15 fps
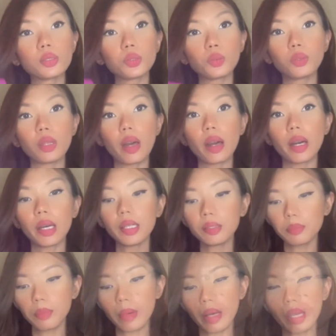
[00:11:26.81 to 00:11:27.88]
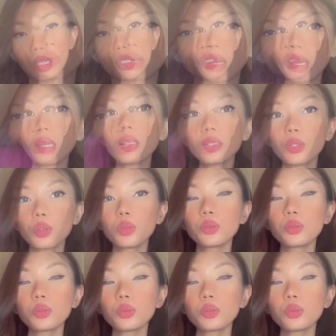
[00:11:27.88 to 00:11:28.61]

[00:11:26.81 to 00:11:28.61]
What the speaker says: do that by shortening.